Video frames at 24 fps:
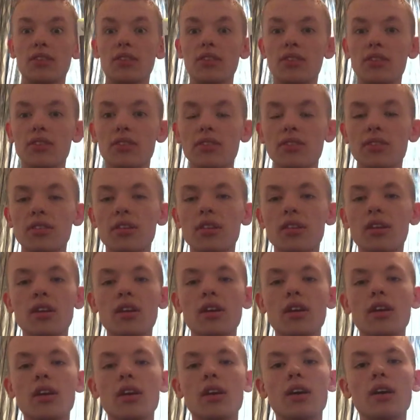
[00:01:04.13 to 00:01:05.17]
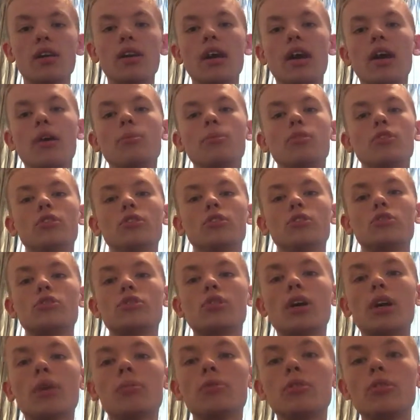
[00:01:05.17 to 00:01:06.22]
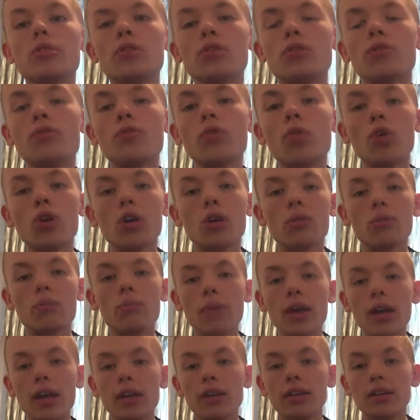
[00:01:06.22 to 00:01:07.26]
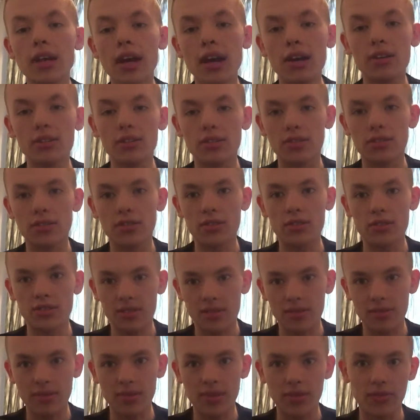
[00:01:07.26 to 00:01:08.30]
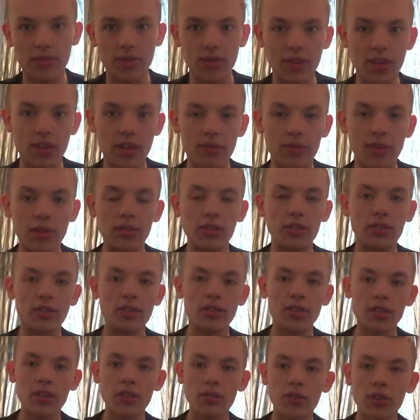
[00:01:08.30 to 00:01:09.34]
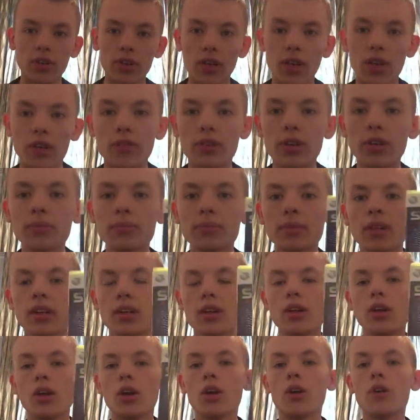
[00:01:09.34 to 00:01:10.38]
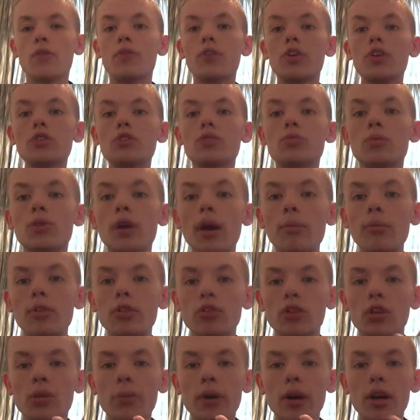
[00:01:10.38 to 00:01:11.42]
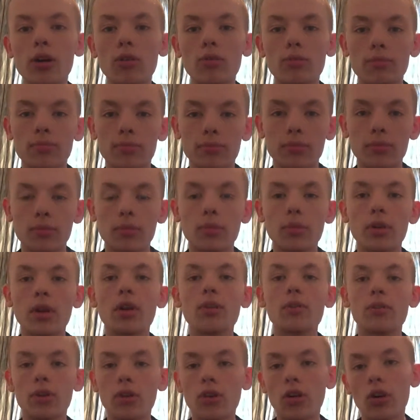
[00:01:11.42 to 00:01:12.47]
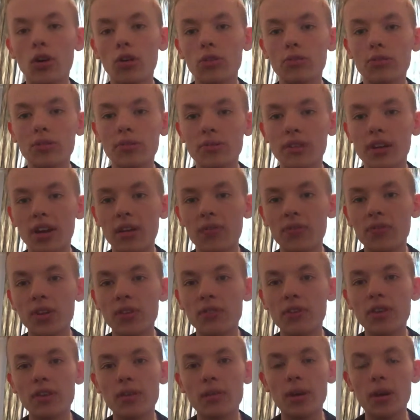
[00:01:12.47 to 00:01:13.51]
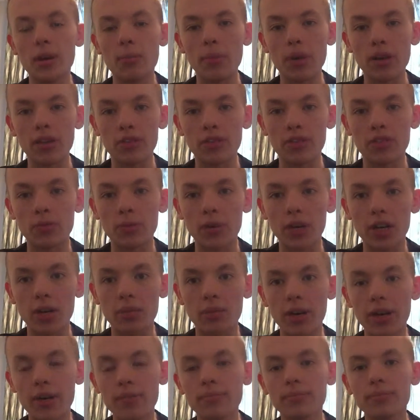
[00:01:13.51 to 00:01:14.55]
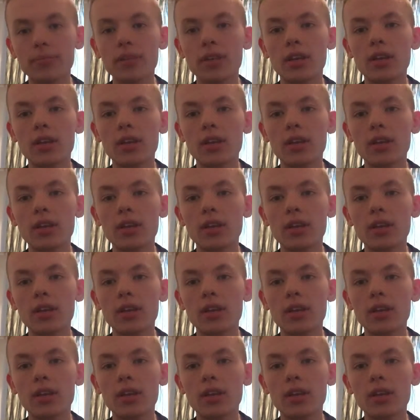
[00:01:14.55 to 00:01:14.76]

the Earth. Now I'm going to describe the four main characters of the game, as you can see in the front cover. First, I'm going to talk about all-time favorite, Amazing Spider-Man.